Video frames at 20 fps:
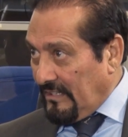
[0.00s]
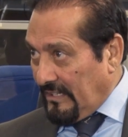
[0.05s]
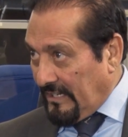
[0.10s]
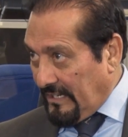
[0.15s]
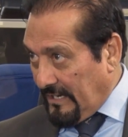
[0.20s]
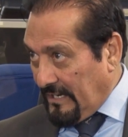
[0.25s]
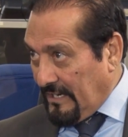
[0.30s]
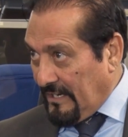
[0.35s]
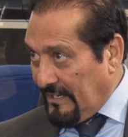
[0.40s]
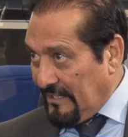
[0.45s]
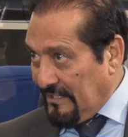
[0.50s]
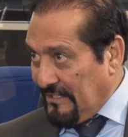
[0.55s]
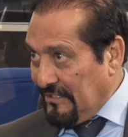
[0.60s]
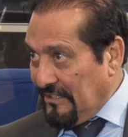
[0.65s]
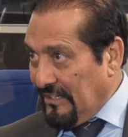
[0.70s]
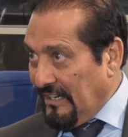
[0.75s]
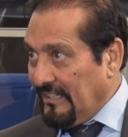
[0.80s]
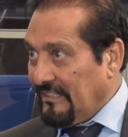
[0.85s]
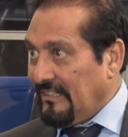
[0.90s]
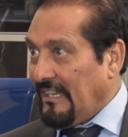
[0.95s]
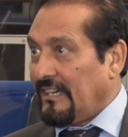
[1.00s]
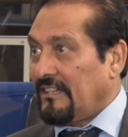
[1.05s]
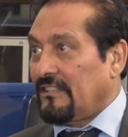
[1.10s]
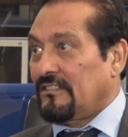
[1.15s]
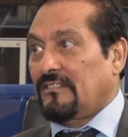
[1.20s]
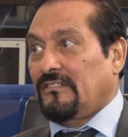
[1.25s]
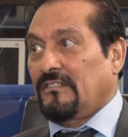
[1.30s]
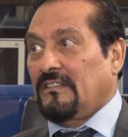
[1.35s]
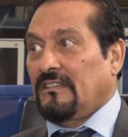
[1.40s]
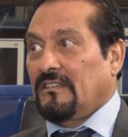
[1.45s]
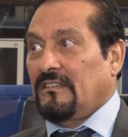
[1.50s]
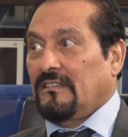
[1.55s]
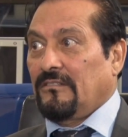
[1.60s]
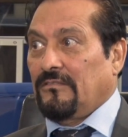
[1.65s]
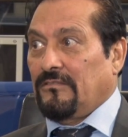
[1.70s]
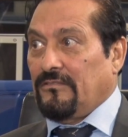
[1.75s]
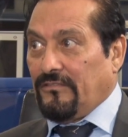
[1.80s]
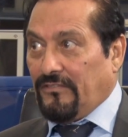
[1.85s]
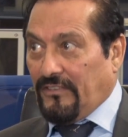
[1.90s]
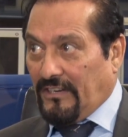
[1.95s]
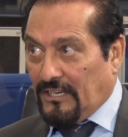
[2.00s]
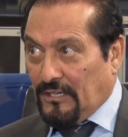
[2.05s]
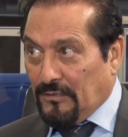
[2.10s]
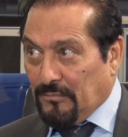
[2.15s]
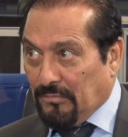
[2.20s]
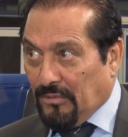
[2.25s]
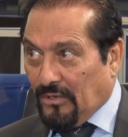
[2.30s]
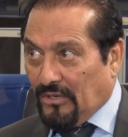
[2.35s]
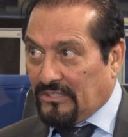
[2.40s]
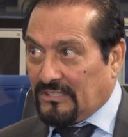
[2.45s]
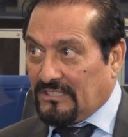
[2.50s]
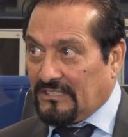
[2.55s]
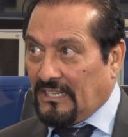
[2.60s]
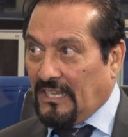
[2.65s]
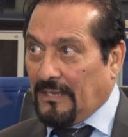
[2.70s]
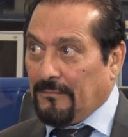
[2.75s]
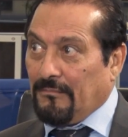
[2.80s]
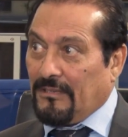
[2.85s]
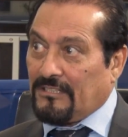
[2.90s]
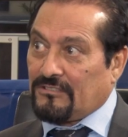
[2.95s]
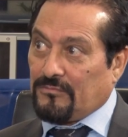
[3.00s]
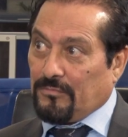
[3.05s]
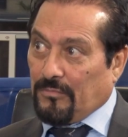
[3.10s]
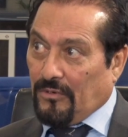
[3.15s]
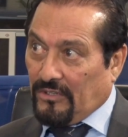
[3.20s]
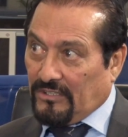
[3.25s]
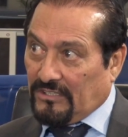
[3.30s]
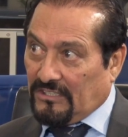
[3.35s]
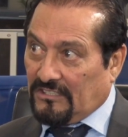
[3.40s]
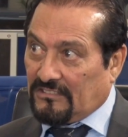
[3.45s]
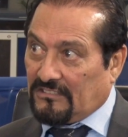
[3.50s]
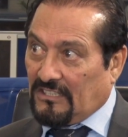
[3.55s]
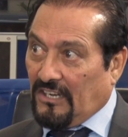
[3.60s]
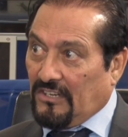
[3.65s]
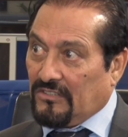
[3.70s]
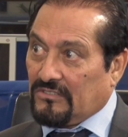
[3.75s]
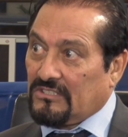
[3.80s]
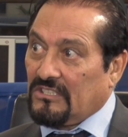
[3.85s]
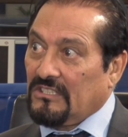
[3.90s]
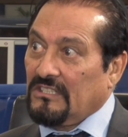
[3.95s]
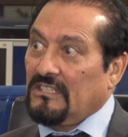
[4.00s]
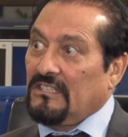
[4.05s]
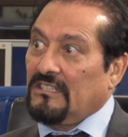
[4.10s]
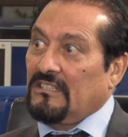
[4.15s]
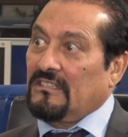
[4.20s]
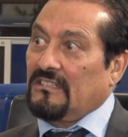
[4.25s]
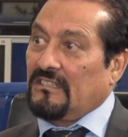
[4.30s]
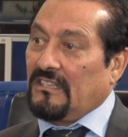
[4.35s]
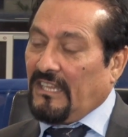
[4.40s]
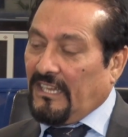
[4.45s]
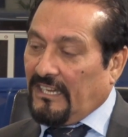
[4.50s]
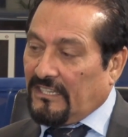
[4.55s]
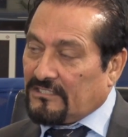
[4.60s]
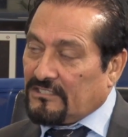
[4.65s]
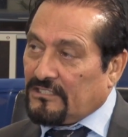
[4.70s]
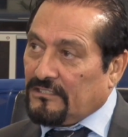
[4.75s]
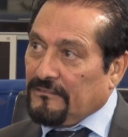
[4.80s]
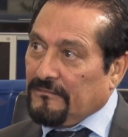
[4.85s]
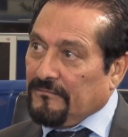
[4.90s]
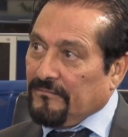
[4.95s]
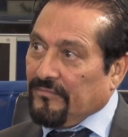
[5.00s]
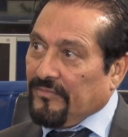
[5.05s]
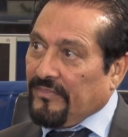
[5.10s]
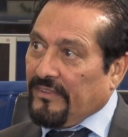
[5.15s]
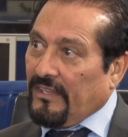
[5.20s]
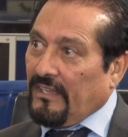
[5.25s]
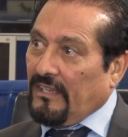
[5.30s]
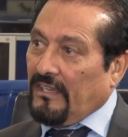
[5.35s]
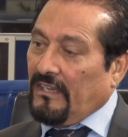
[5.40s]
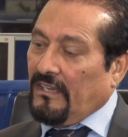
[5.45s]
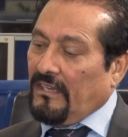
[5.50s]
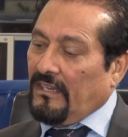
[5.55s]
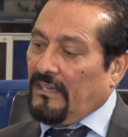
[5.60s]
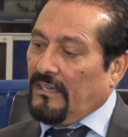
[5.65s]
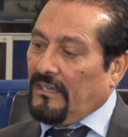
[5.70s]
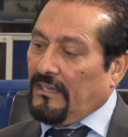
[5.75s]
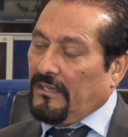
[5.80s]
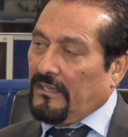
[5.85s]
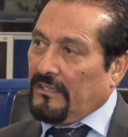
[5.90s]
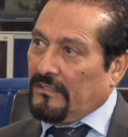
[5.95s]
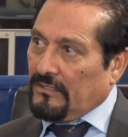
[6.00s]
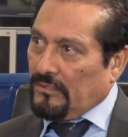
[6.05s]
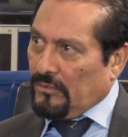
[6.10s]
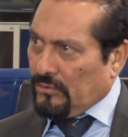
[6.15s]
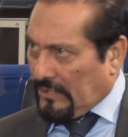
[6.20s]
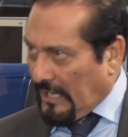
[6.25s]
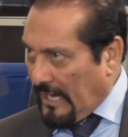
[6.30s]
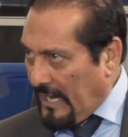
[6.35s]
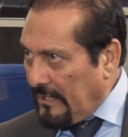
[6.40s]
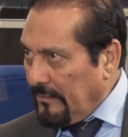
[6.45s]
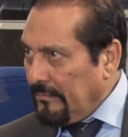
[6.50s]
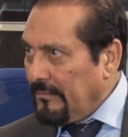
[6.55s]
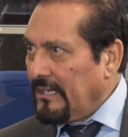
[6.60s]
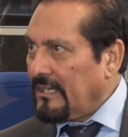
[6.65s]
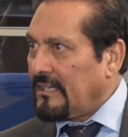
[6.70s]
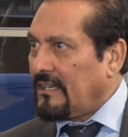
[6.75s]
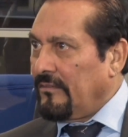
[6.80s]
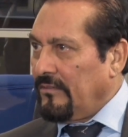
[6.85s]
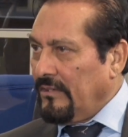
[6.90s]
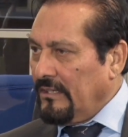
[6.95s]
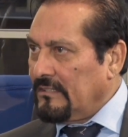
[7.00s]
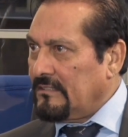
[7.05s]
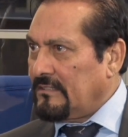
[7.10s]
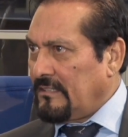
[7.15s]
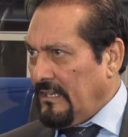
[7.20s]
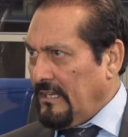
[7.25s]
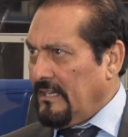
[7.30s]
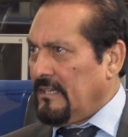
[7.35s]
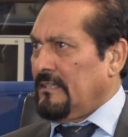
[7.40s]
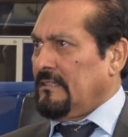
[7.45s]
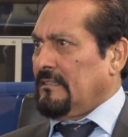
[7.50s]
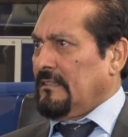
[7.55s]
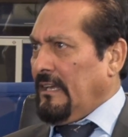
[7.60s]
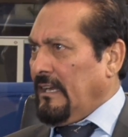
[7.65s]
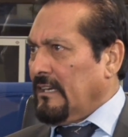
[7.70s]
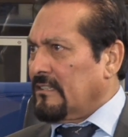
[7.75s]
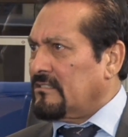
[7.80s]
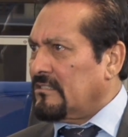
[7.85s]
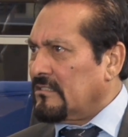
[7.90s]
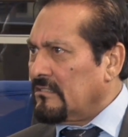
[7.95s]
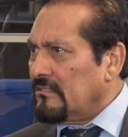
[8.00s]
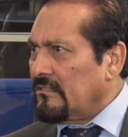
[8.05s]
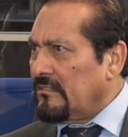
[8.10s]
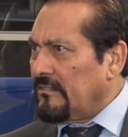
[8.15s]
here, and that is very important. I must point this out, that you can make a will saying that